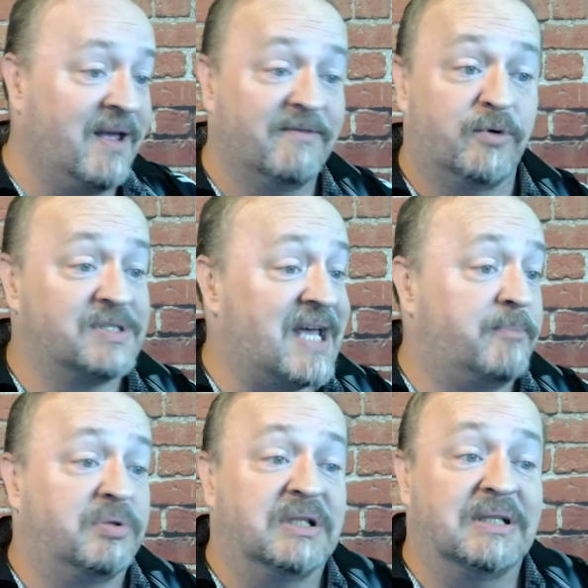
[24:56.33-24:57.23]
Ford's
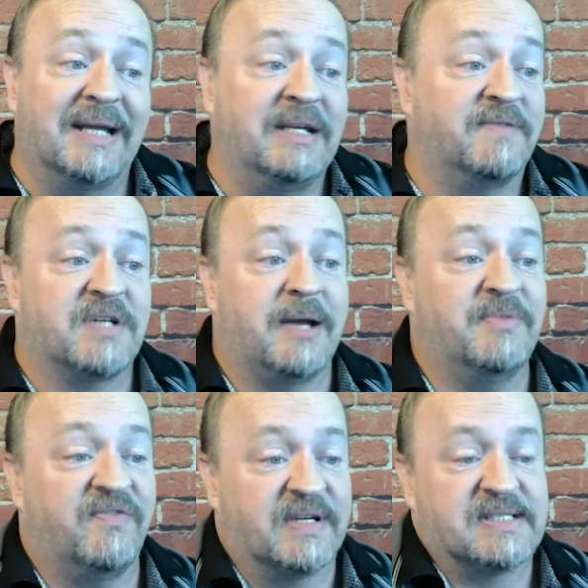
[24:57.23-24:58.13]
had plenty of time
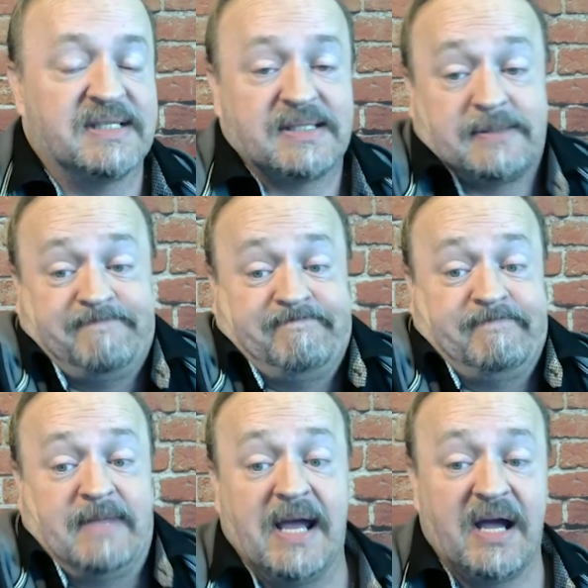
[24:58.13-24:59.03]
to fix this.
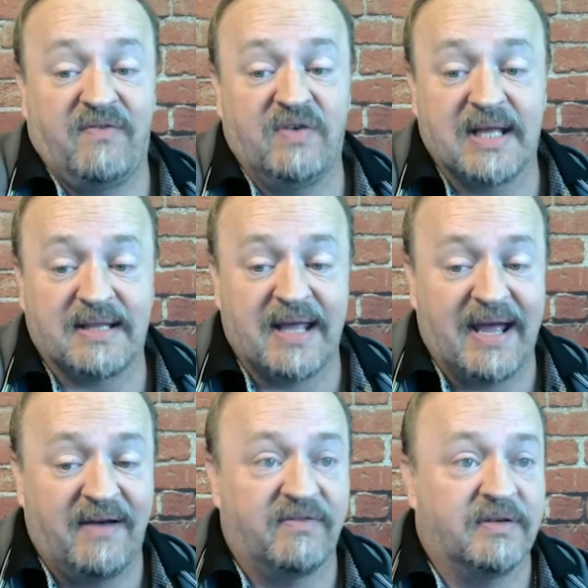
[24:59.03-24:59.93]
Yeah, I feel like they
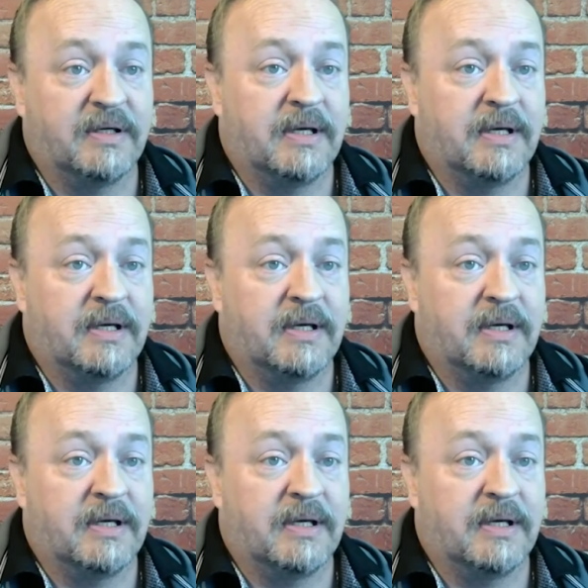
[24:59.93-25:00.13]
have.